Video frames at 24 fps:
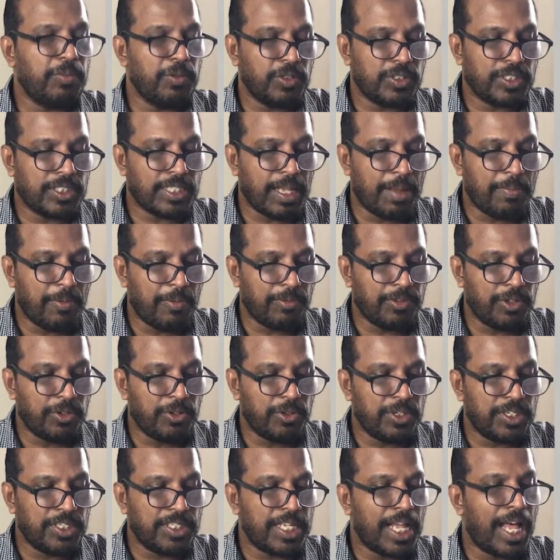sum of the
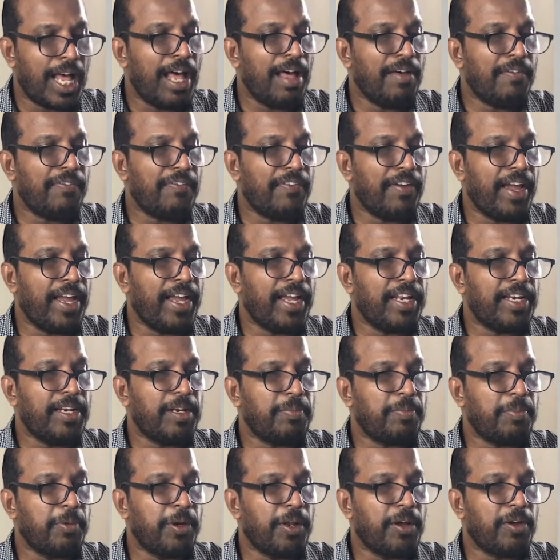root is half and the
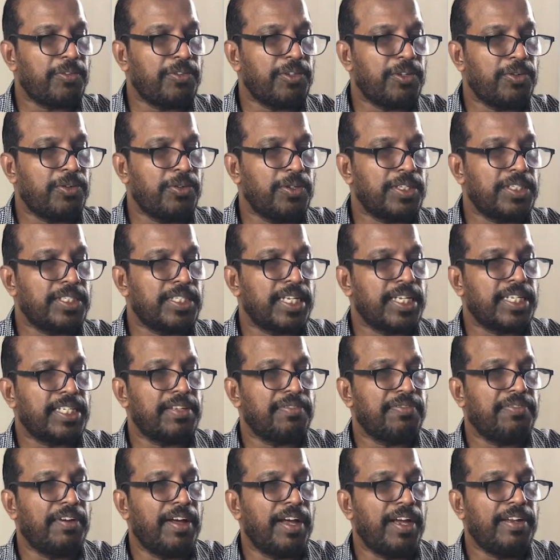product of the root is
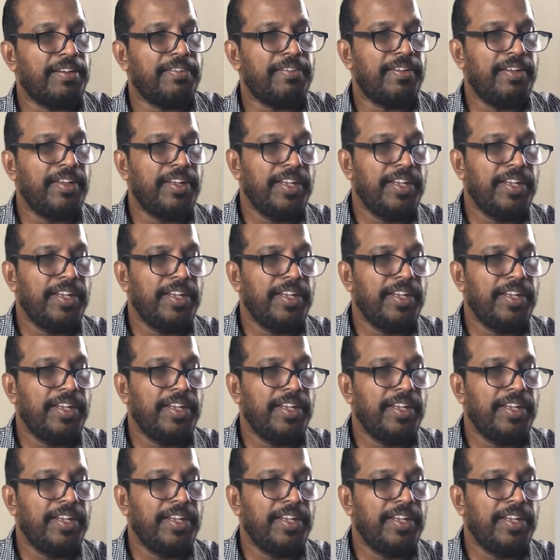negative 5,